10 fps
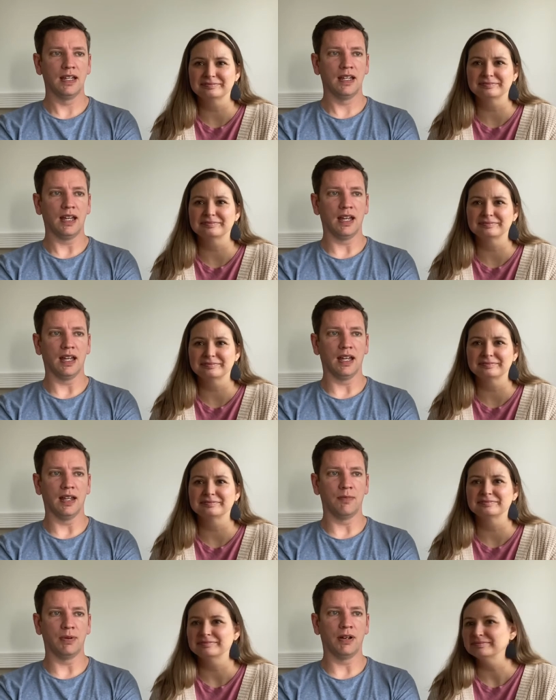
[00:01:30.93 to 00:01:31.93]

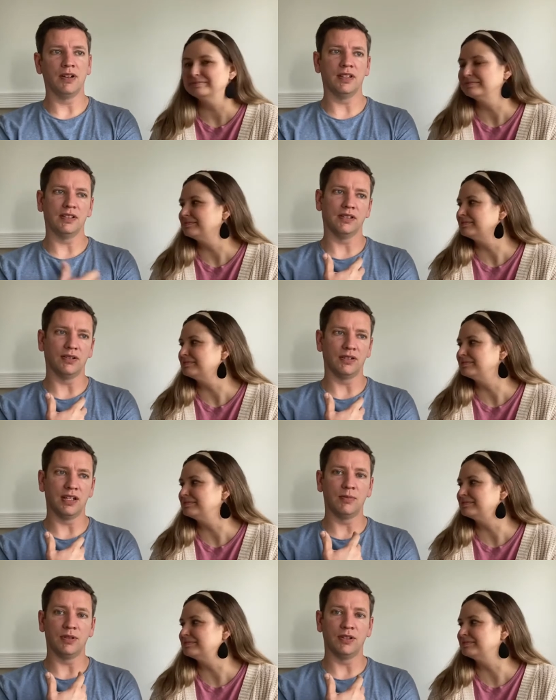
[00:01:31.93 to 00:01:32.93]
Speaker 1: and parents are
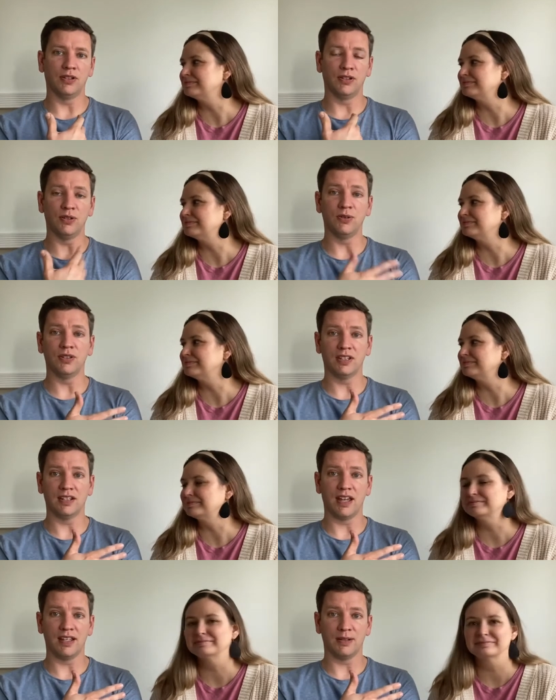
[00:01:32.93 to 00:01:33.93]
tempted to use
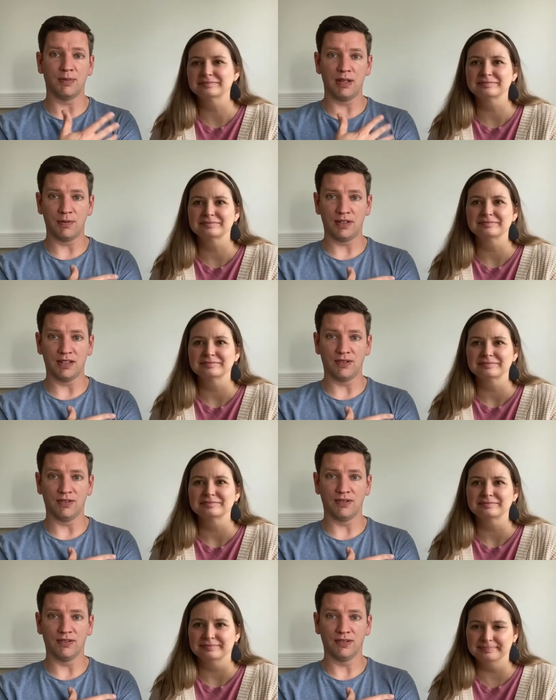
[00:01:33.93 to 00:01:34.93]
it as a
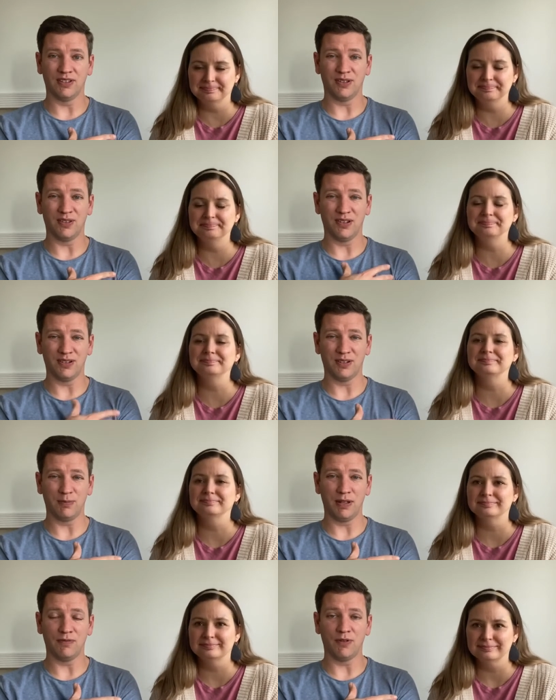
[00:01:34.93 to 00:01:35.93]
babysitter. So mm-hmm. there's a
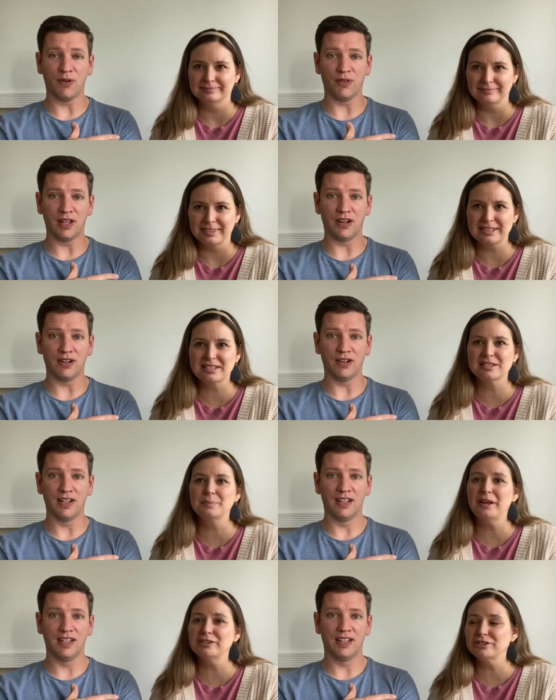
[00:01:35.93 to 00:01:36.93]
pitfall there,
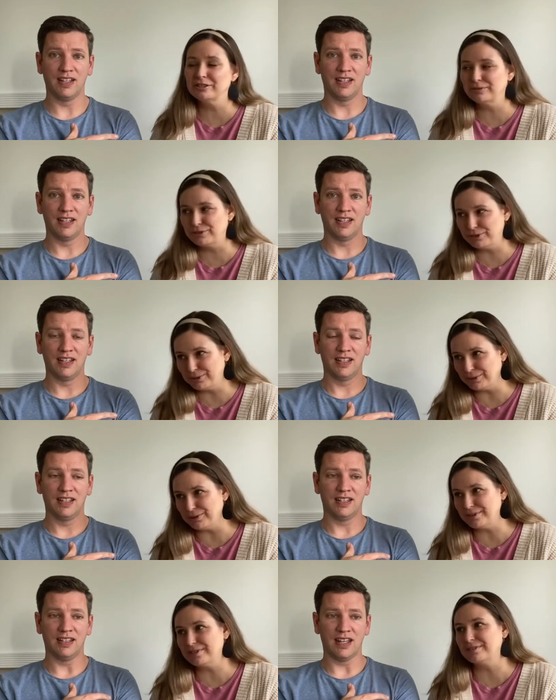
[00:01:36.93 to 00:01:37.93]
Speaker 2: especially for
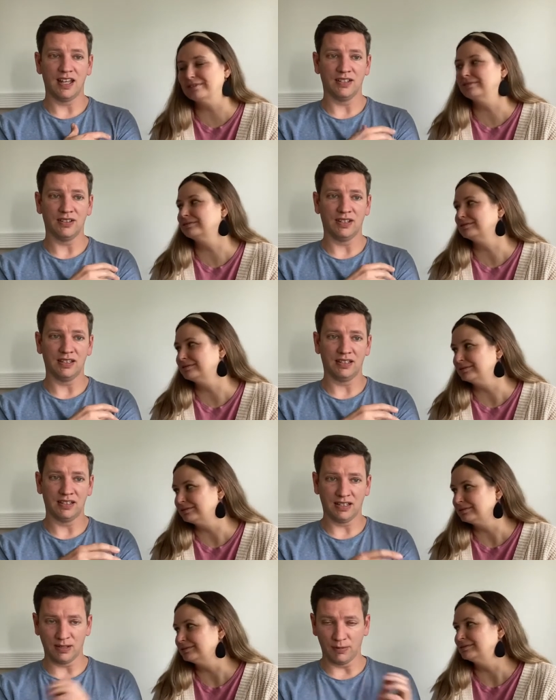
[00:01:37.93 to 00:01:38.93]
two-year-olds. Yeah,
Speaker 1: so they
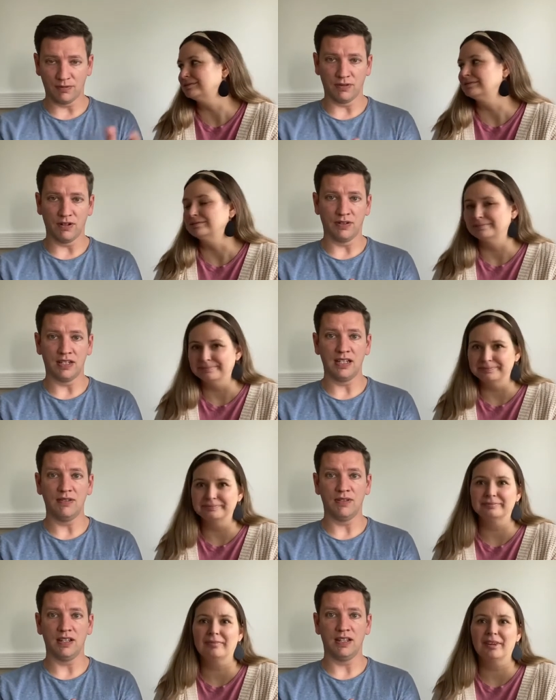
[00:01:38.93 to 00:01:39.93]
stick them in front of a
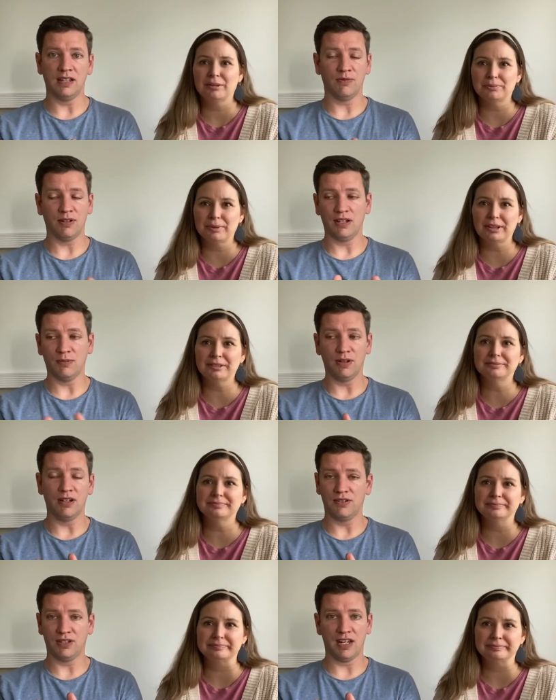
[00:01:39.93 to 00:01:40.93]
TV, and we right. we
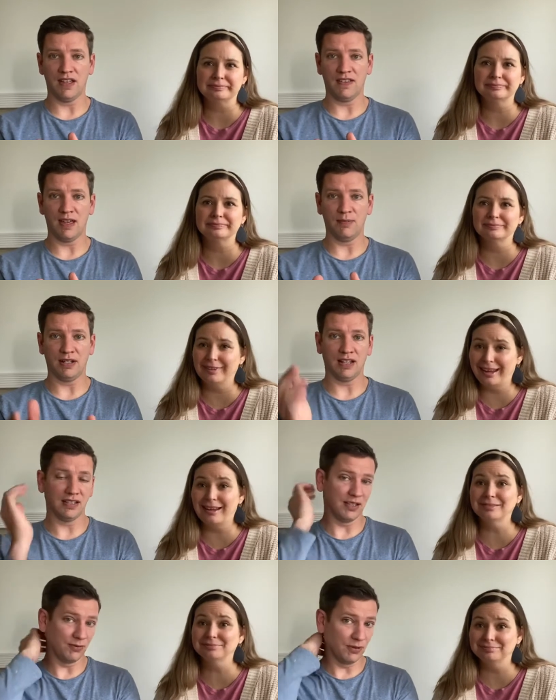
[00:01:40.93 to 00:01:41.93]
understand that because
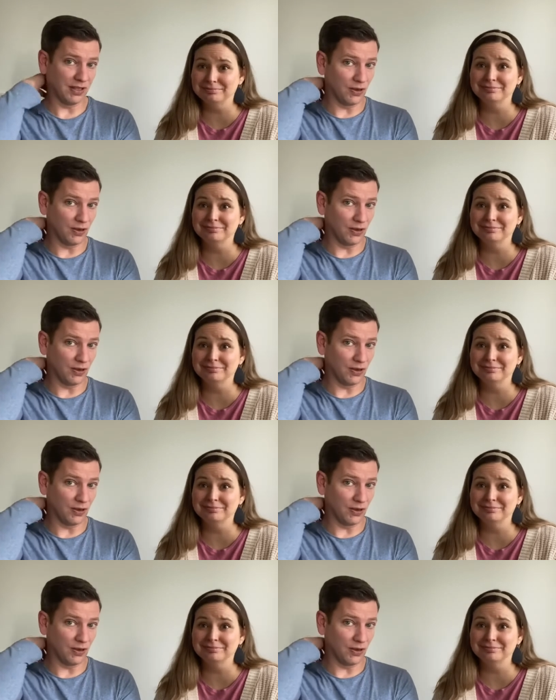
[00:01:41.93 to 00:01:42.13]
yeah. it's really the